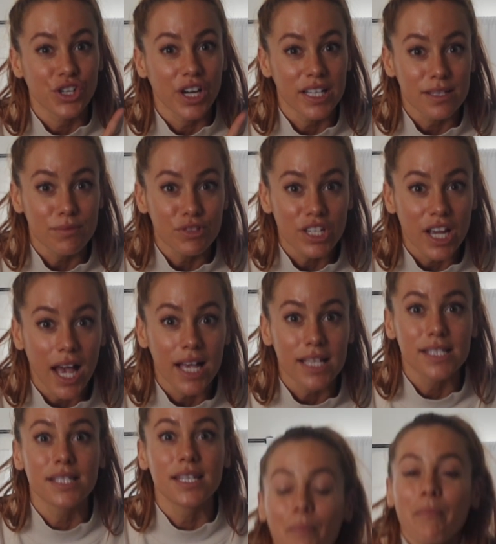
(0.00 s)
train some
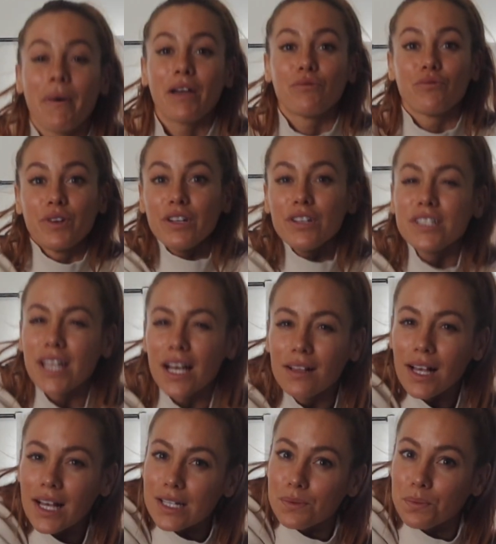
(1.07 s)
chest. My rear
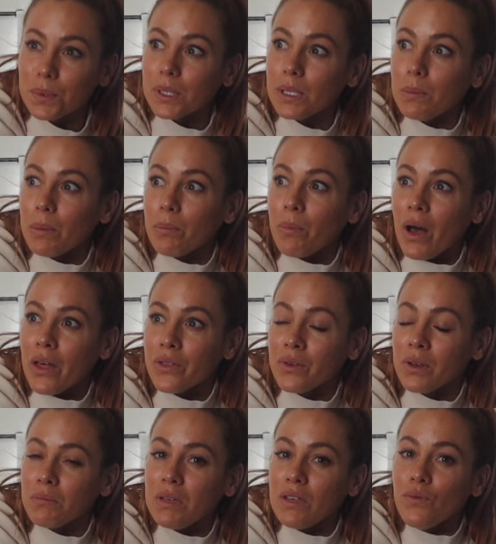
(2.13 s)
delt has really been
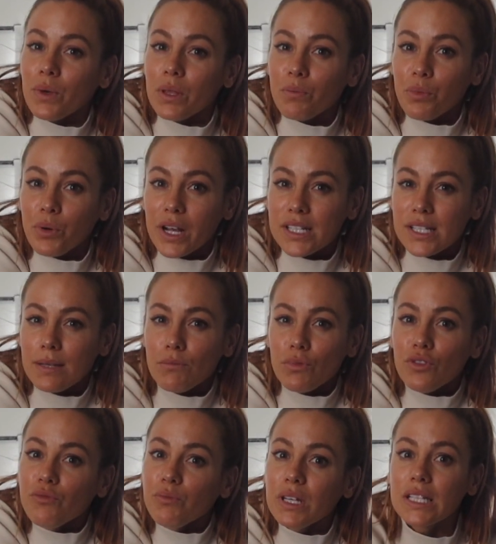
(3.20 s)
bothering me with pressing
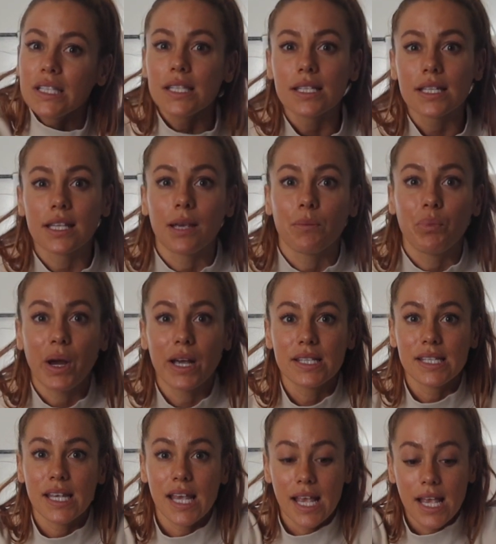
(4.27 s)
movements, like
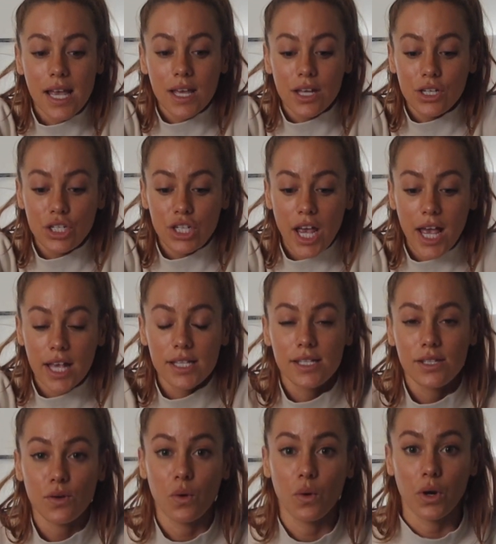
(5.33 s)
pressing
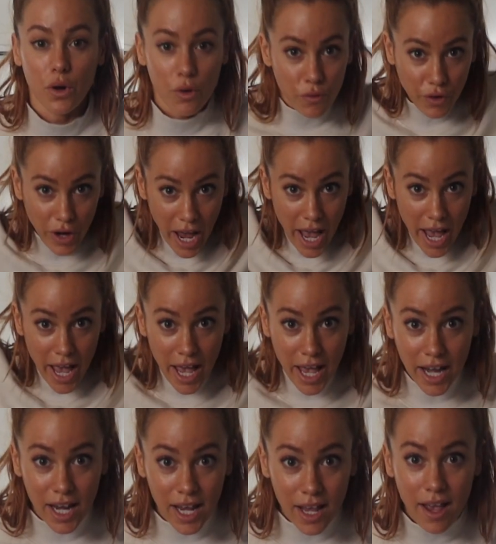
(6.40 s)
chest or
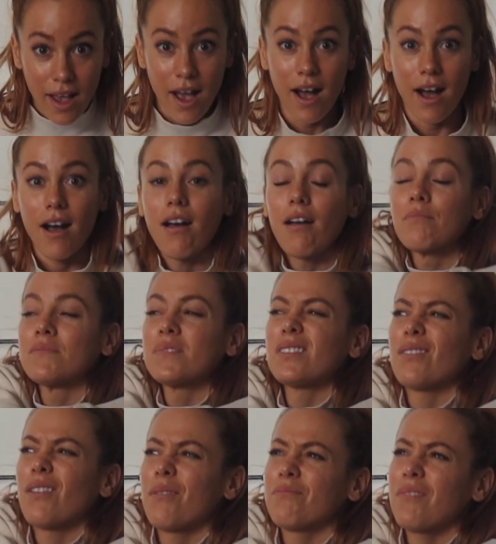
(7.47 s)
overhead. I've
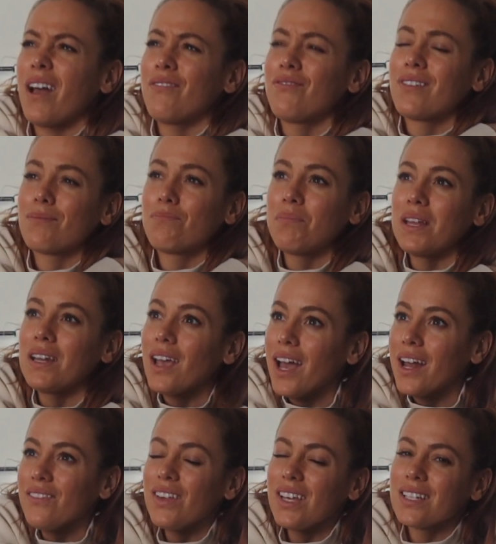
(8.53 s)
been
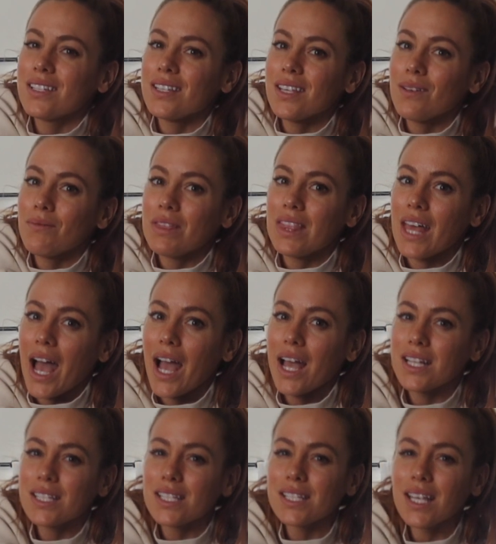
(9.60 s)
kind of like dealing with
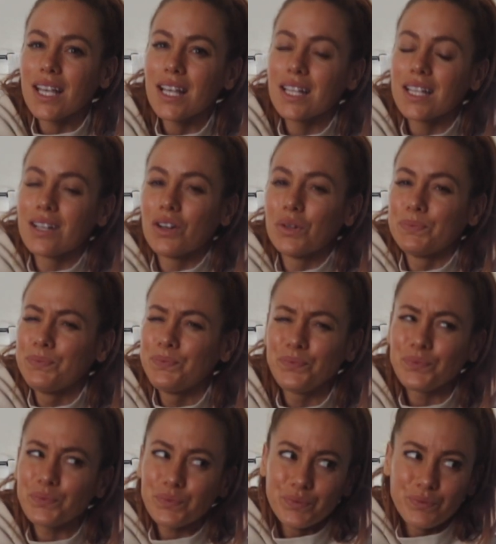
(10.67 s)
that. It's just like a little,
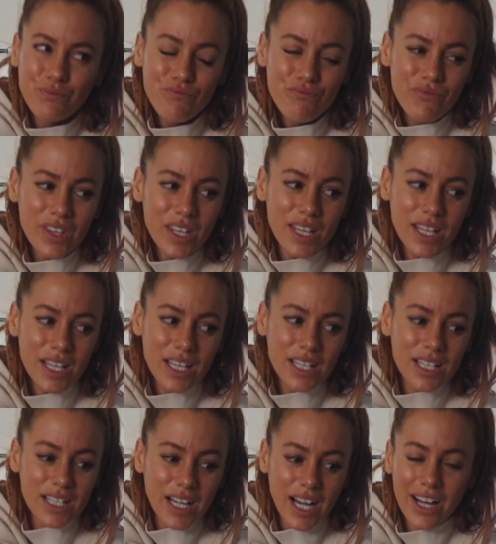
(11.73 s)

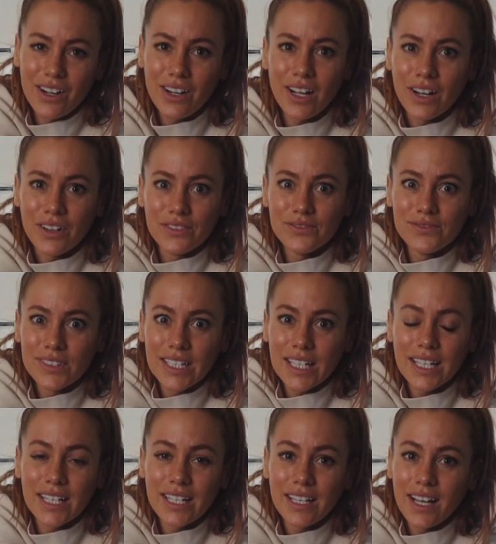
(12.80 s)
I don't
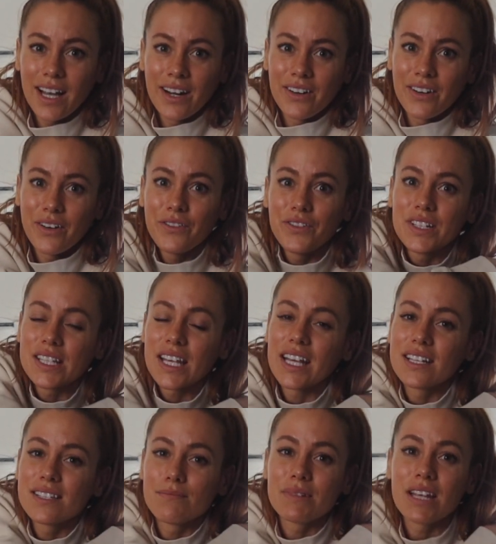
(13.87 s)
know if it's like some